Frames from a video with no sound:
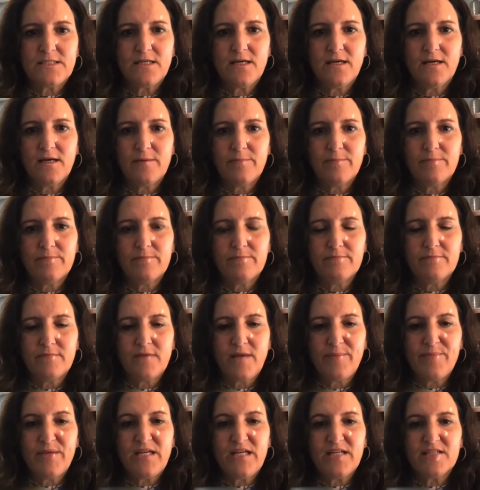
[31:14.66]

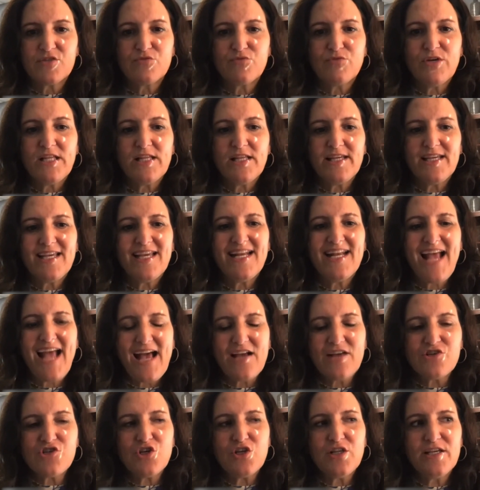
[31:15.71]
I mean, it
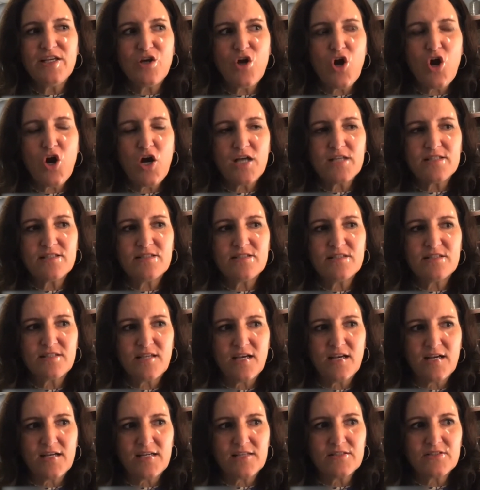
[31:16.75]
actually costs
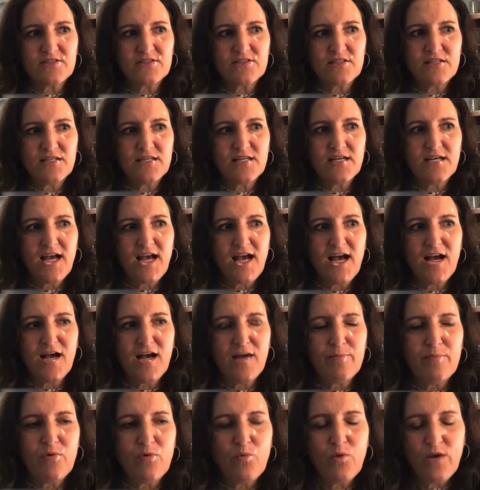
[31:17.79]
us,
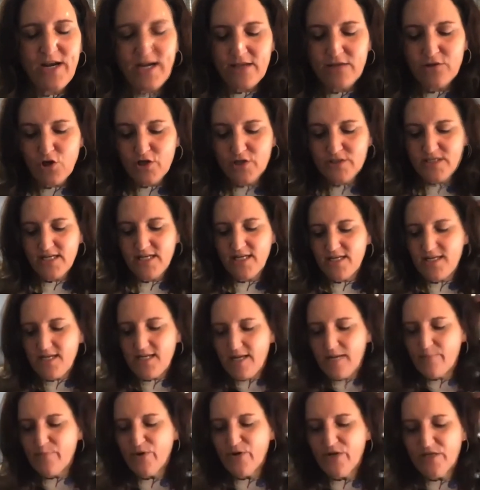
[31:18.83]
when I looked at a
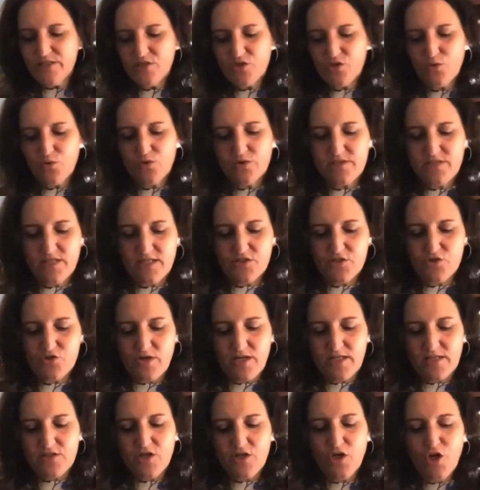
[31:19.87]
neighboring school
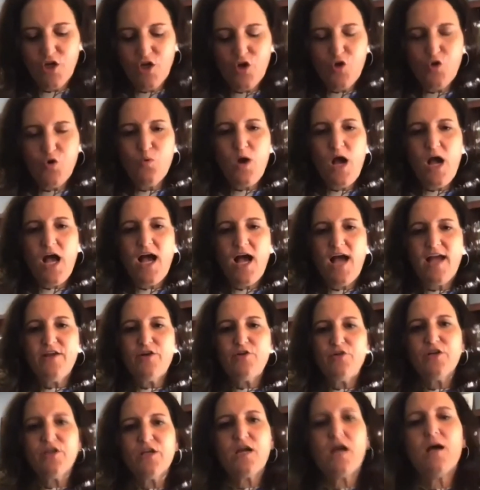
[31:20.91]
district who
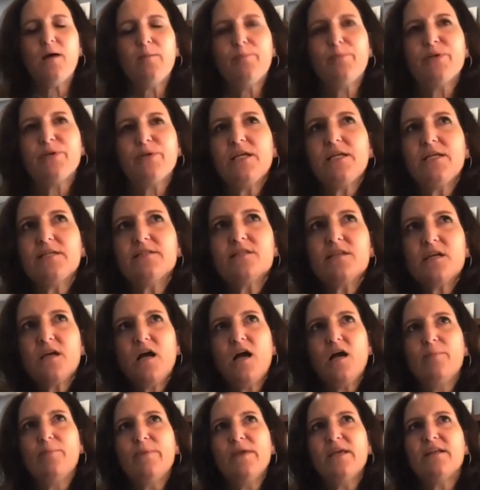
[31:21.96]
hired a company to
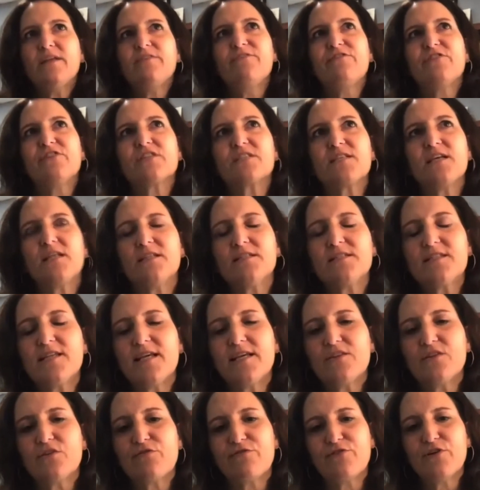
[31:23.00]
come in and
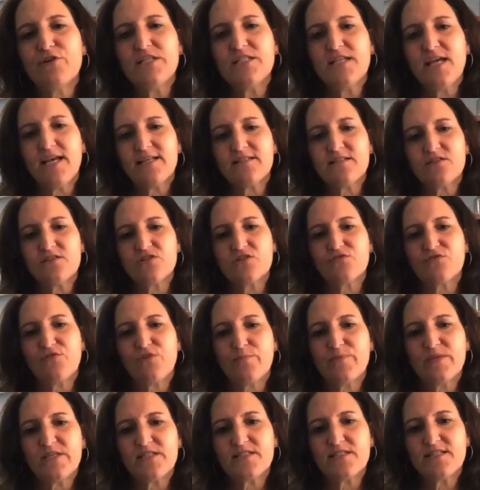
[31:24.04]
facilitate the free tests
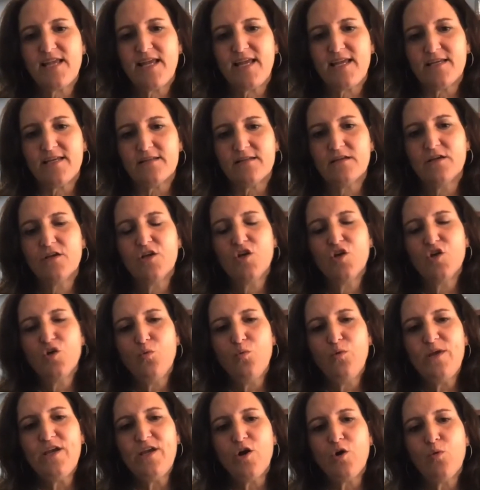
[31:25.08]
from the state,
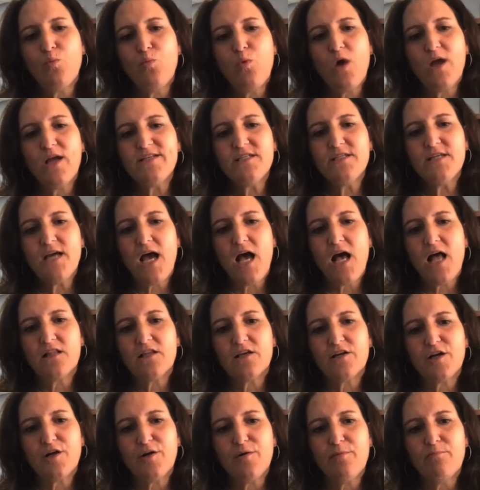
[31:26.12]
we are
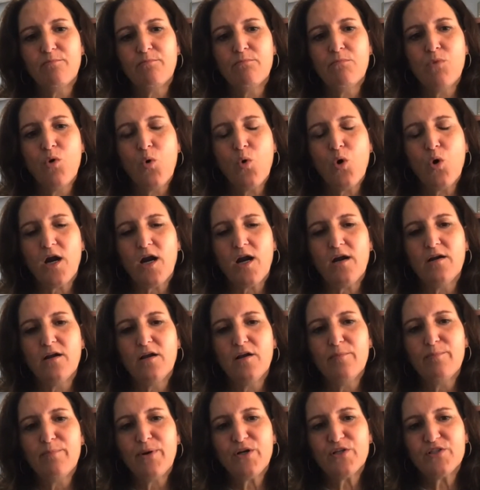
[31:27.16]
$1 more
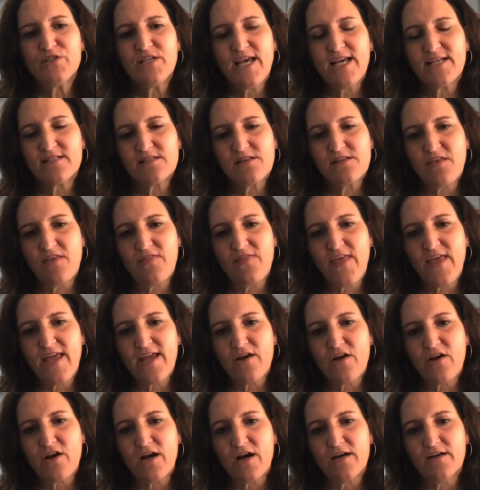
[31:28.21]
per test than they
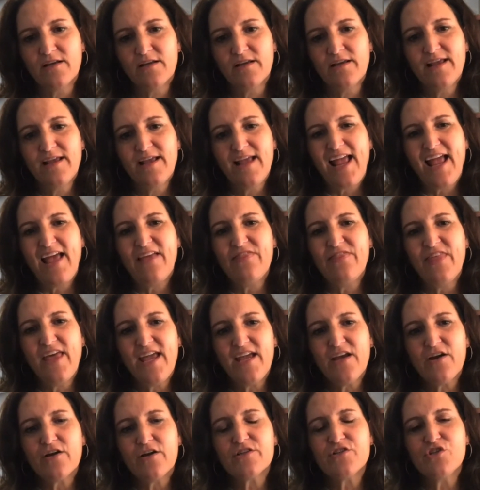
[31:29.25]
are. And
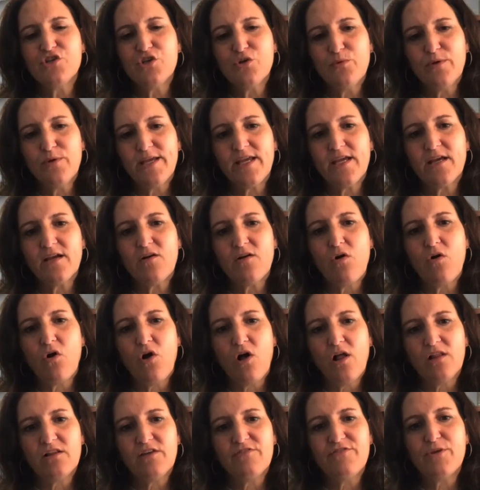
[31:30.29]
they are doing
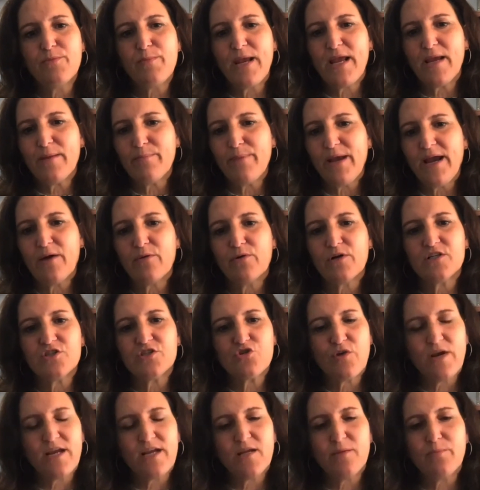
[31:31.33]
all of the manpower and
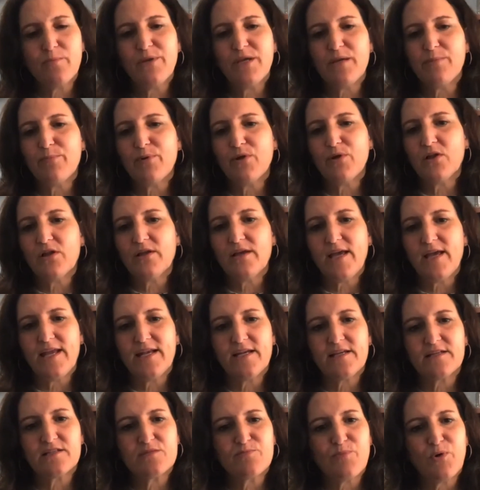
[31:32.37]
training people
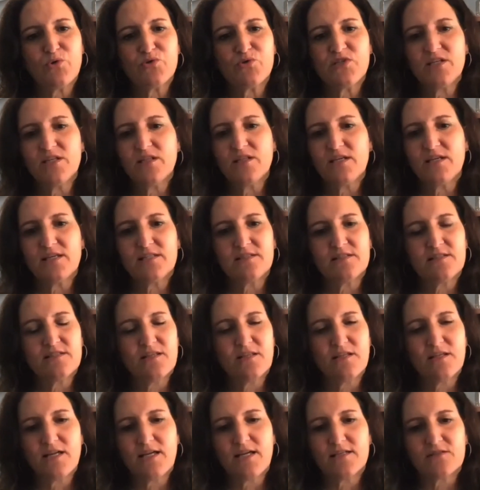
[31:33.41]
and exposing the kids to
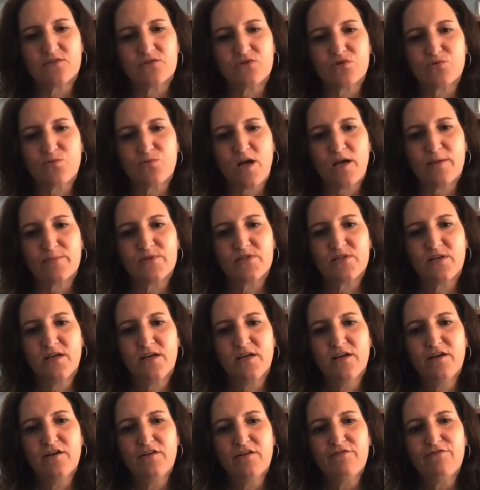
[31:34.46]
the nasal swabs
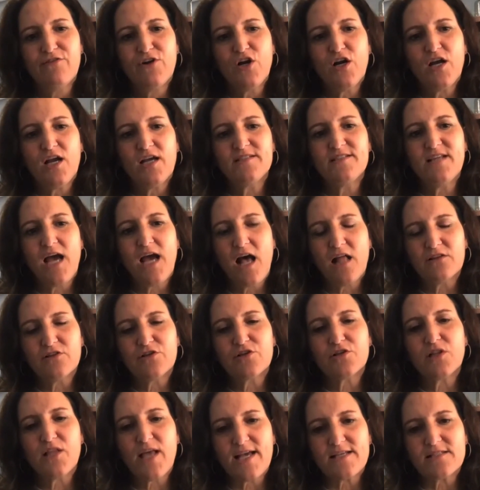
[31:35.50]
for
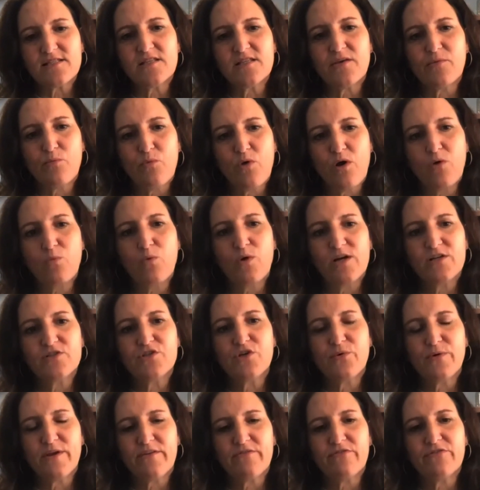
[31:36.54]
$1 less than what we're
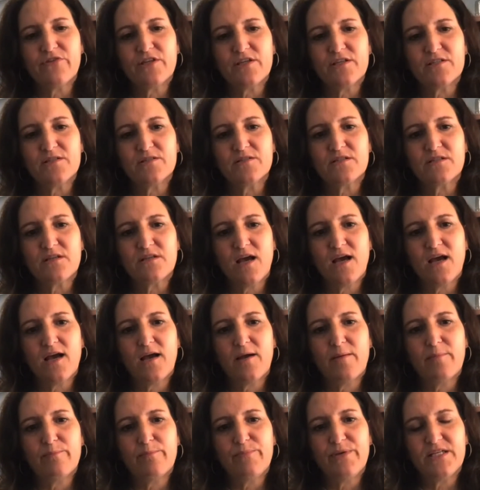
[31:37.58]
doing for this
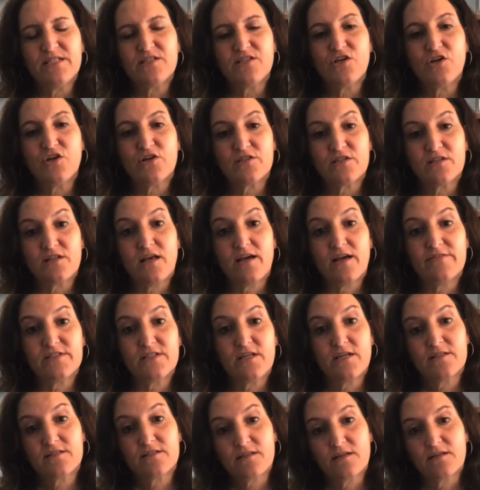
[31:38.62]
PCR saliva
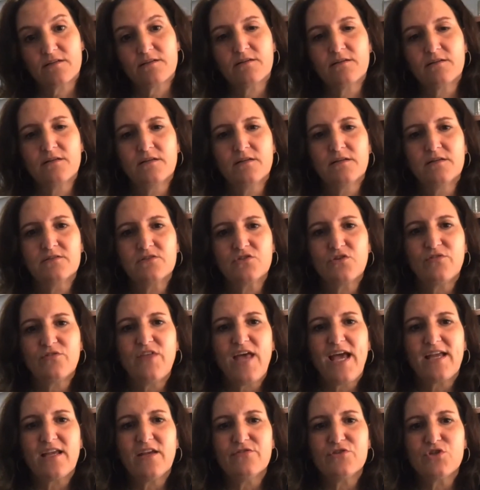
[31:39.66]
testing. So if
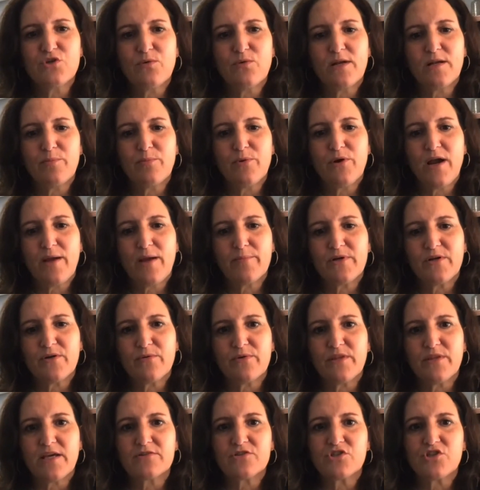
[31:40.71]
that gives you any parameter
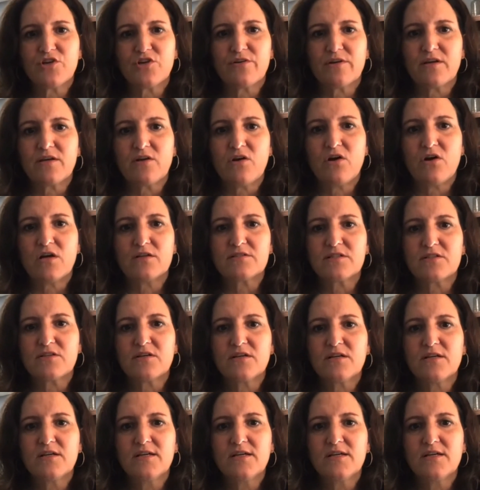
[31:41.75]
without sharing cost.